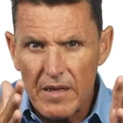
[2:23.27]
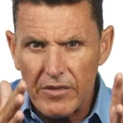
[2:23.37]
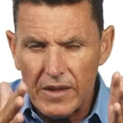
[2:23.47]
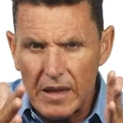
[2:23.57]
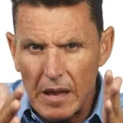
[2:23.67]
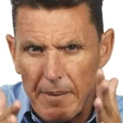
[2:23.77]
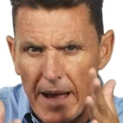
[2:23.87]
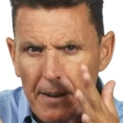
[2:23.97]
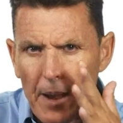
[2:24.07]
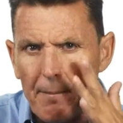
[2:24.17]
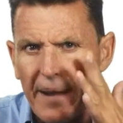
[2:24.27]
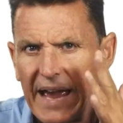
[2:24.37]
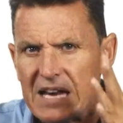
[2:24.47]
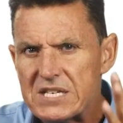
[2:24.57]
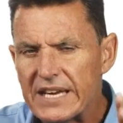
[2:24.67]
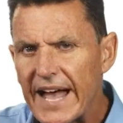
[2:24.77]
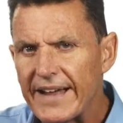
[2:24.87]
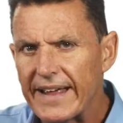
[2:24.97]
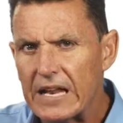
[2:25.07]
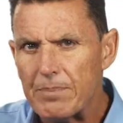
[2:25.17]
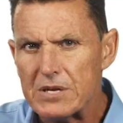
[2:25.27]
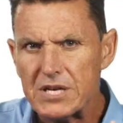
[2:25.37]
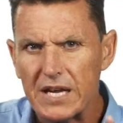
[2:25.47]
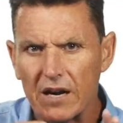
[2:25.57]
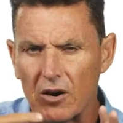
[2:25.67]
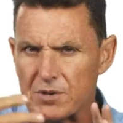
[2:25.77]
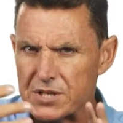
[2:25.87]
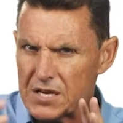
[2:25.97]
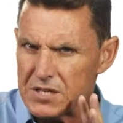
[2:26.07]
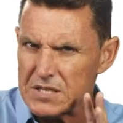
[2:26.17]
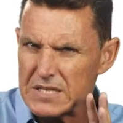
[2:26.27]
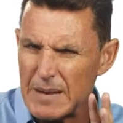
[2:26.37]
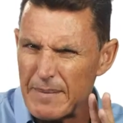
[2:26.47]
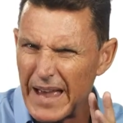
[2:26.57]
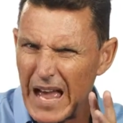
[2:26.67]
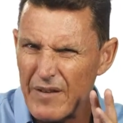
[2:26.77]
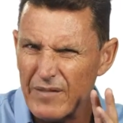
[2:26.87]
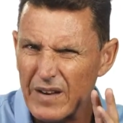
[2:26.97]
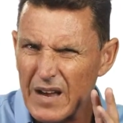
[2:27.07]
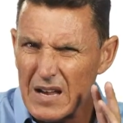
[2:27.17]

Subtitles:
thinking about pacing out any particular objections they may have